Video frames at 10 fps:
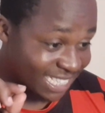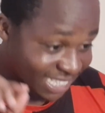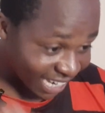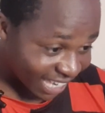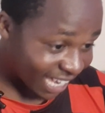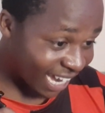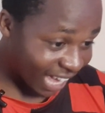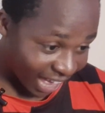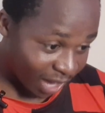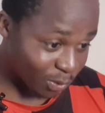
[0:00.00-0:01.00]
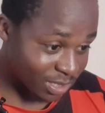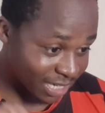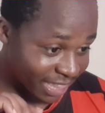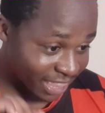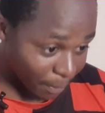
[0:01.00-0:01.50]
taking out
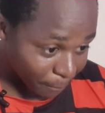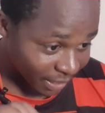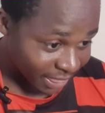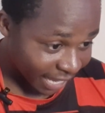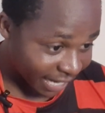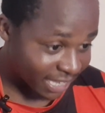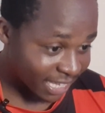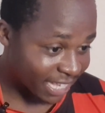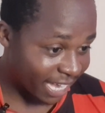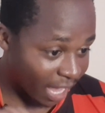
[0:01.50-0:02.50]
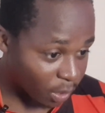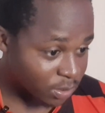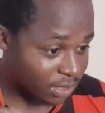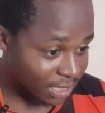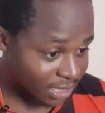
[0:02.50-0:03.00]
a number 9, the guy who
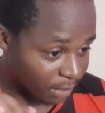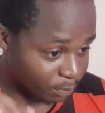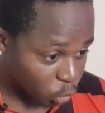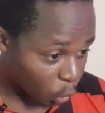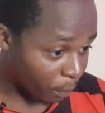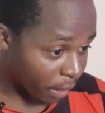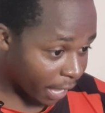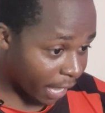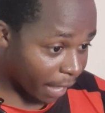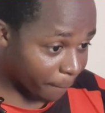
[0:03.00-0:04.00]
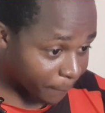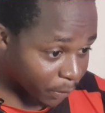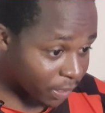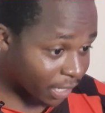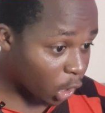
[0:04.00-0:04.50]
stands up top, and
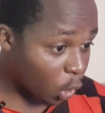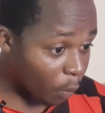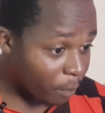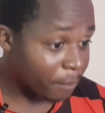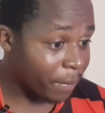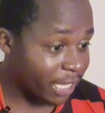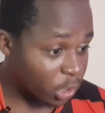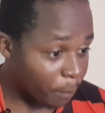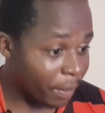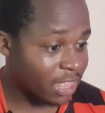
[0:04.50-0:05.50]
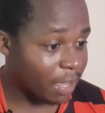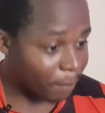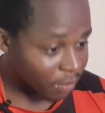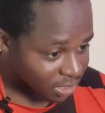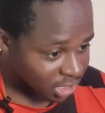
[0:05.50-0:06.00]
putting Kobe Mino by that
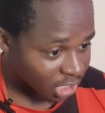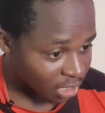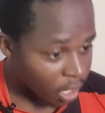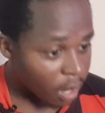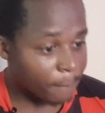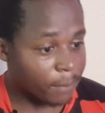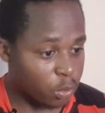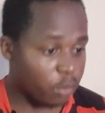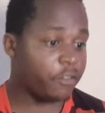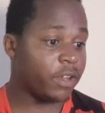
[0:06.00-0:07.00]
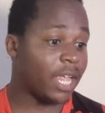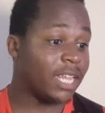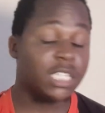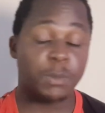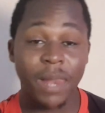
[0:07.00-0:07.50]
position. Bruno
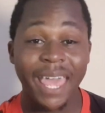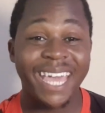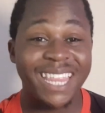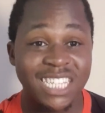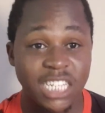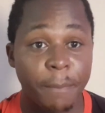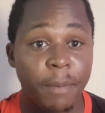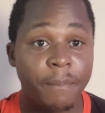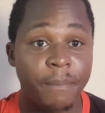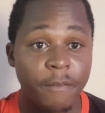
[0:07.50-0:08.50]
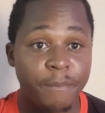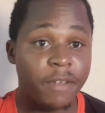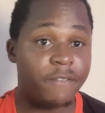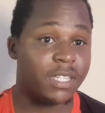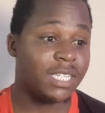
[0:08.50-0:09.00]
Fernandes playing in a double
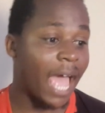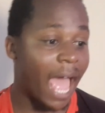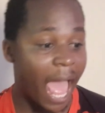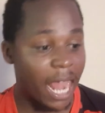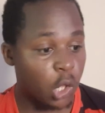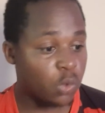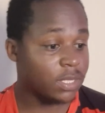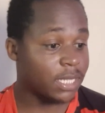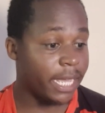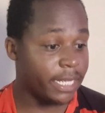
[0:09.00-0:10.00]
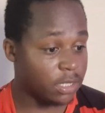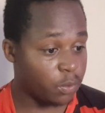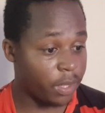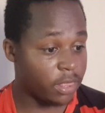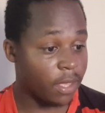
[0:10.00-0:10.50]
pivot alongside
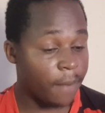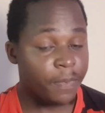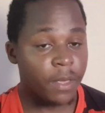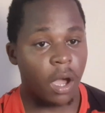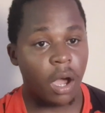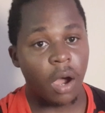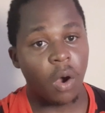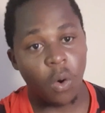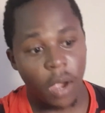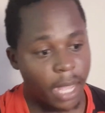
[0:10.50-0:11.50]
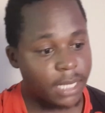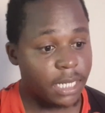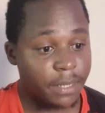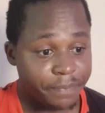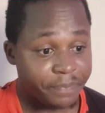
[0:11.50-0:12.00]
with
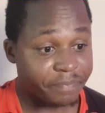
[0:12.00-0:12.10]
Ogate.